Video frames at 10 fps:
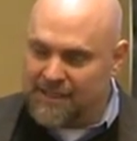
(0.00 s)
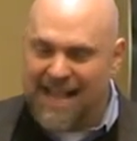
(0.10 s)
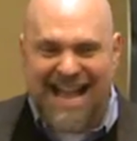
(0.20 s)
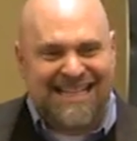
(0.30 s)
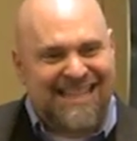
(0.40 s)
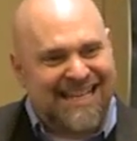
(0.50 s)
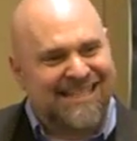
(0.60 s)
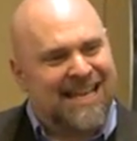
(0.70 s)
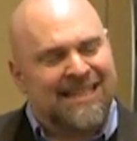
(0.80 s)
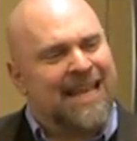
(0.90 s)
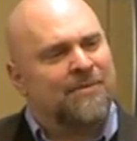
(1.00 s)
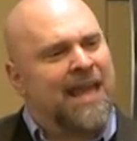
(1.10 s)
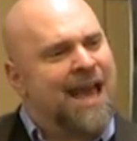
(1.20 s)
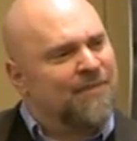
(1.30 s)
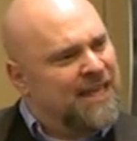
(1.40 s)
The kind of things, they
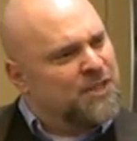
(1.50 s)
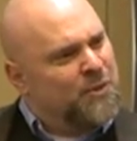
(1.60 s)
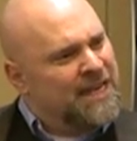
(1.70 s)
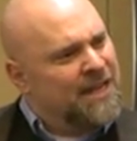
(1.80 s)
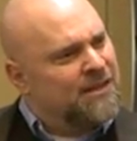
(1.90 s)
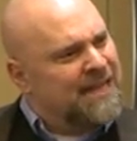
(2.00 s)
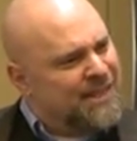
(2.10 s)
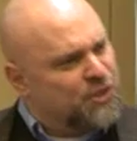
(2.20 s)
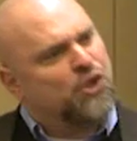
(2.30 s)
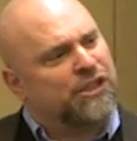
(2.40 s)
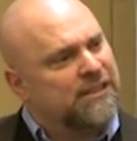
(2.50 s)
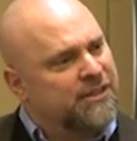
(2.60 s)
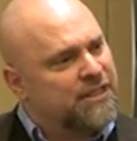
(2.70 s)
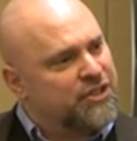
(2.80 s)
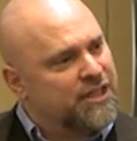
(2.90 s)
have kids reading less good
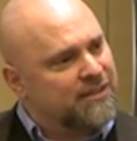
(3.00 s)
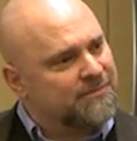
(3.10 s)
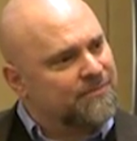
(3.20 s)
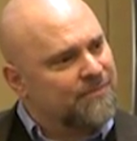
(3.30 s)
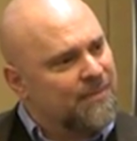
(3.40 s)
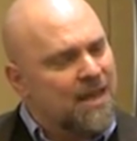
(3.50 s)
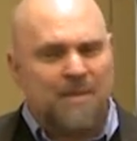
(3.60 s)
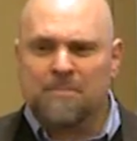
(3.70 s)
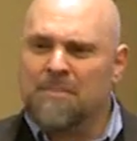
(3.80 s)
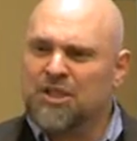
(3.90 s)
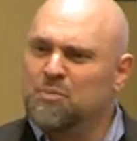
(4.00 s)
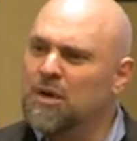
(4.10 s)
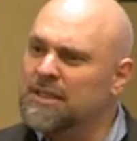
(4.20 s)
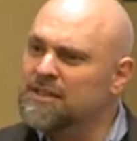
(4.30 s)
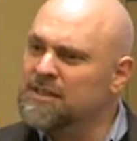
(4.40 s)
literature, but much
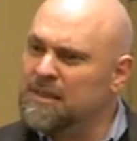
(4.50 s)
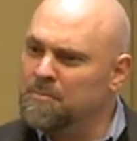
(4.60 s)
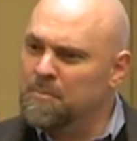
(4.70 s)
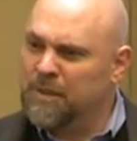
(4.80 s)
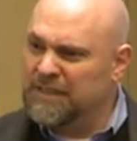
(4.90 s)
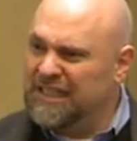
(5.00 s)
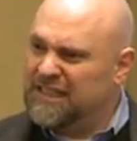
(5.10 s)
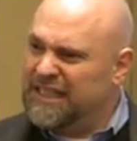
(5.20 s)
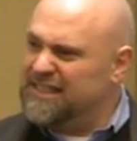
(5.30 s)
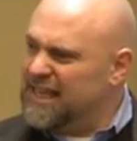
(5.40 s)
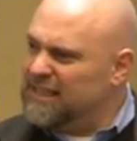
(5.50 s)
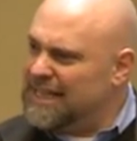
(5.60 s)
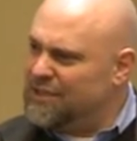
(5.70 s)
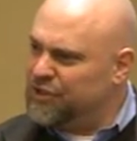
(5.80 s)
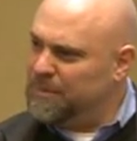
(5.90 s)
more politically and
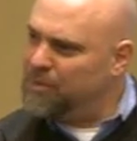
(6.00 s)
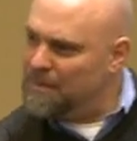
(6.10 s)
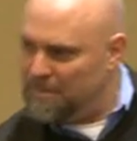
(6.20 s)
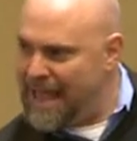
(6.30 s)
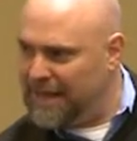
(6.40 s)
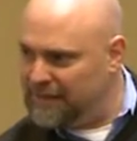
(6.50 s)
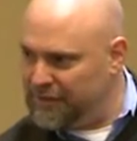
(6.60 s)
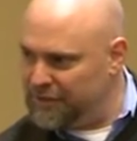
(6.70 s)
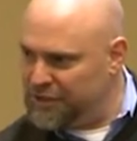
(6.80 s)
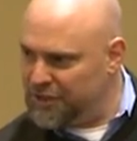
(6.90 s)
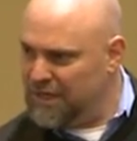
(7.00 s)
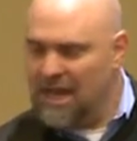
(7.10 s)
psychologically problematic literature.